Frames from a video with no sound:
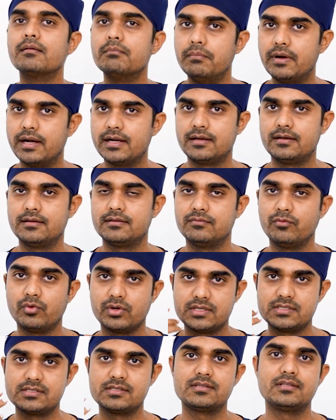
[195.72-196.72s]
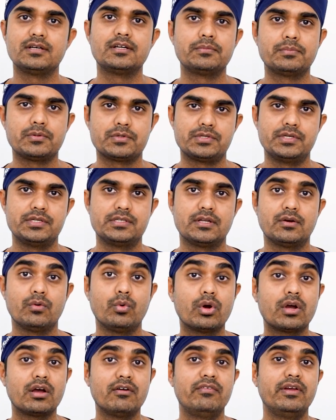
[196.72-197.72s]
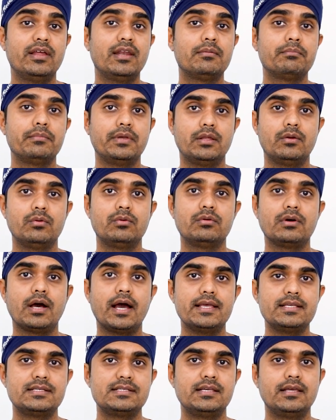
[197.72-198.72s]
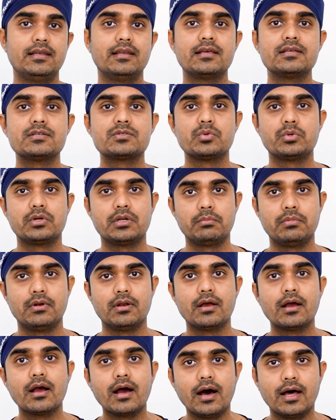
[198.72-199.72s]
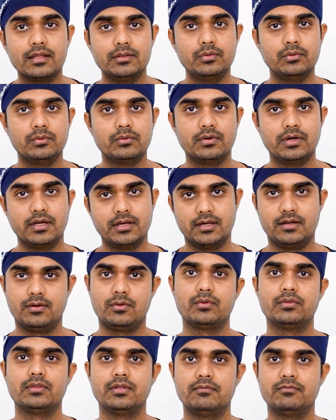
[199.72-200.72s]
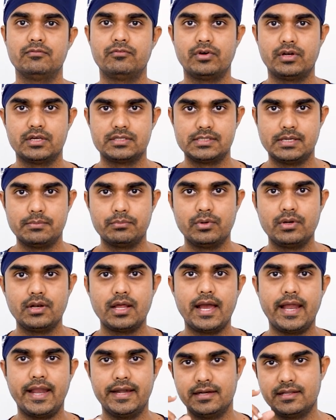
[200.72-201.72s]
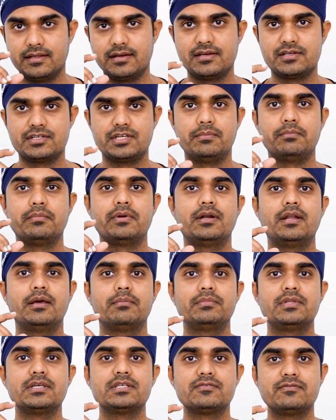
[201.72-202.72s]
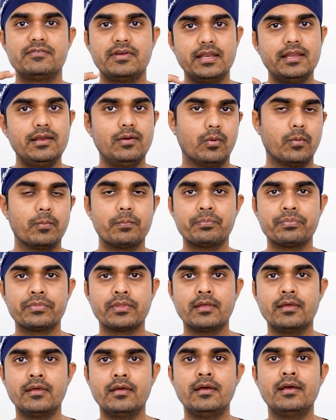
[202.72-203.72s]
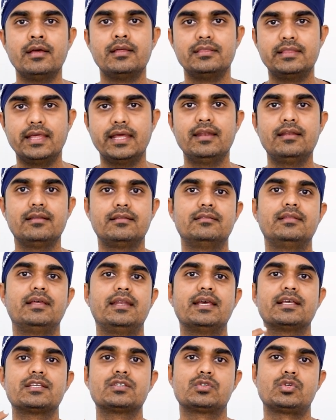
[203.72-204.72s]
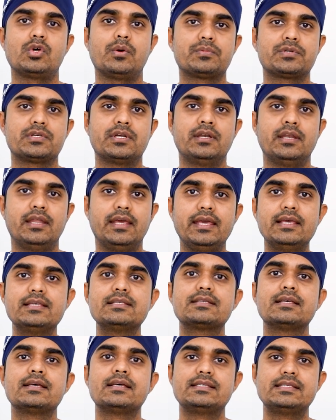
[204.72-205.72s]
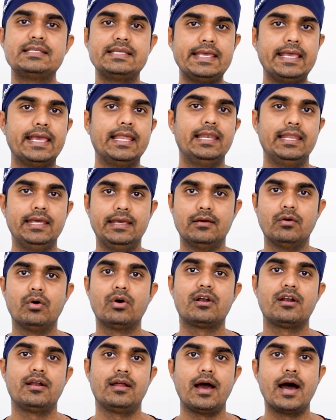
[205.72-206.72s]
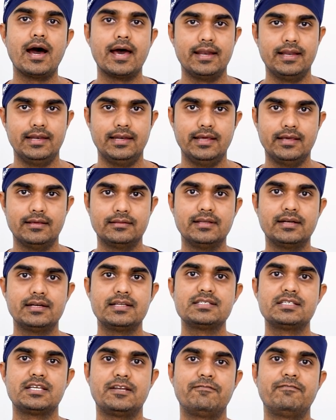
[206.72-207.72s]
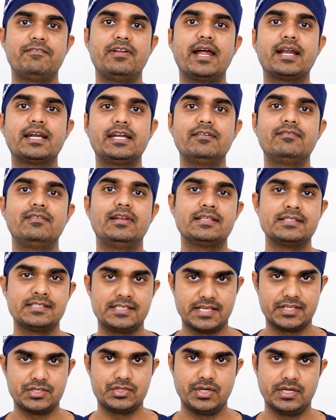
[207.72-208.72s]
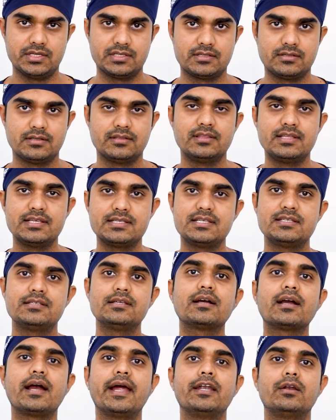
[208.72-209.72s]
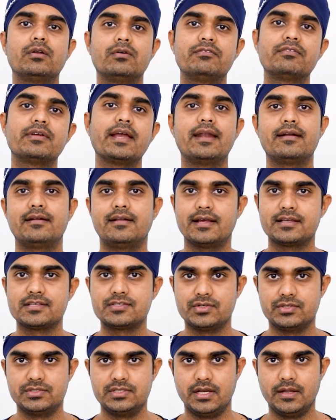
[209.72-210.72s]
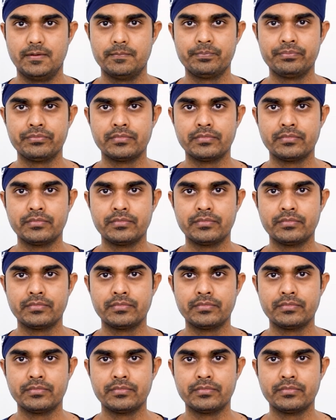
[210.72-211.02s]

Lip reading: But what is the third procedure? Okavela meeru ICL ki suitable kaadu ani anukundam. For example, anterior chamber depth is very low. Then the next option is CLE or RLE, that is refractive lens exchange. This is a kind of cataract surgery.